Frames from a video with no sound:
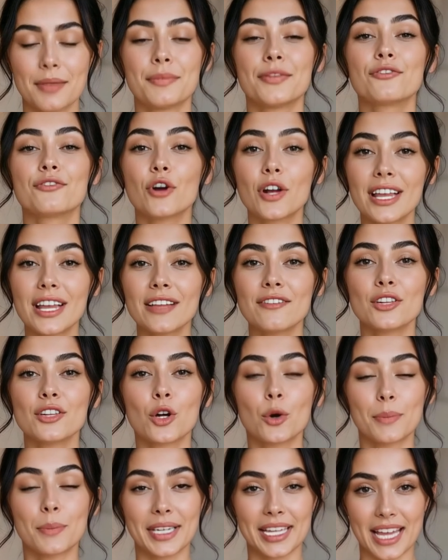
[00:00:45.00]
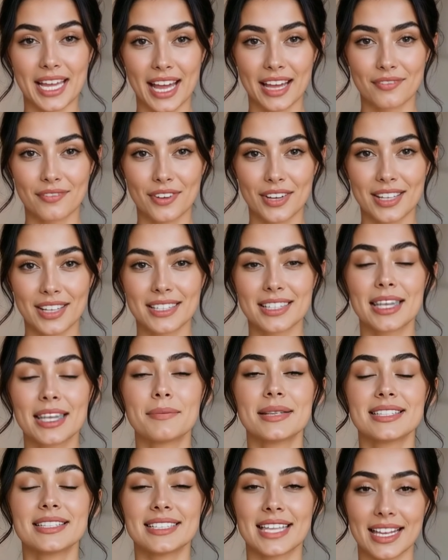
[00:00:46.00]
Before I even open Canva, let
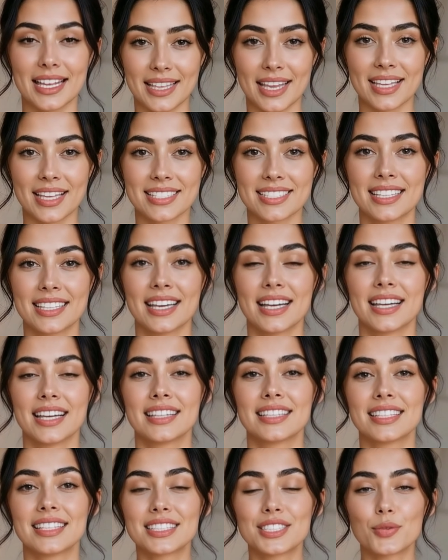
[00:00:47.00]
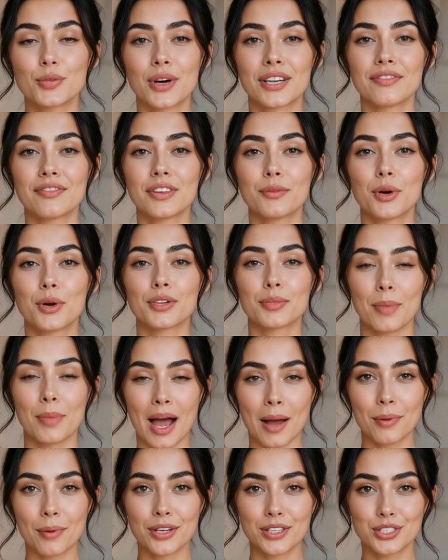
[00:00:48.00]
me say this. This is one of the most
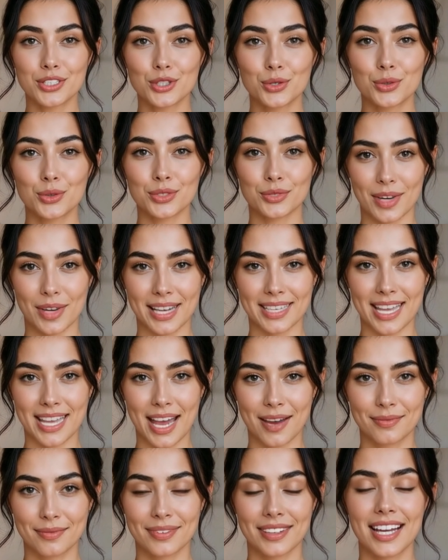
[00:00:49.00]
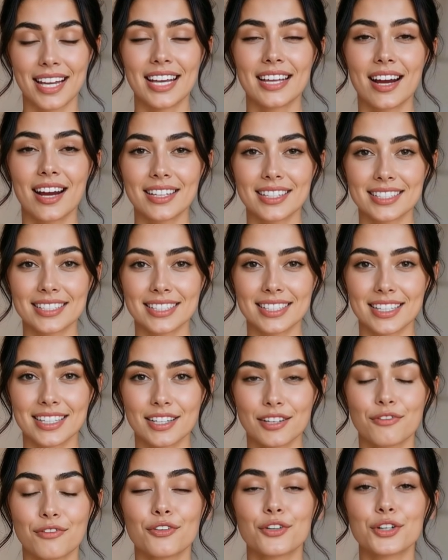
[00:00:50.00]
popular tools right now, and
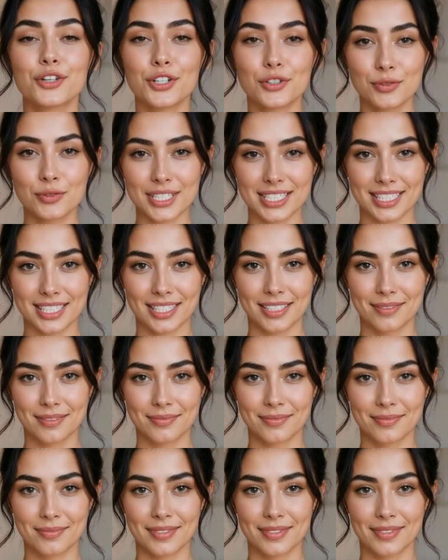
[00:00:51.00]
honestly, for good reason.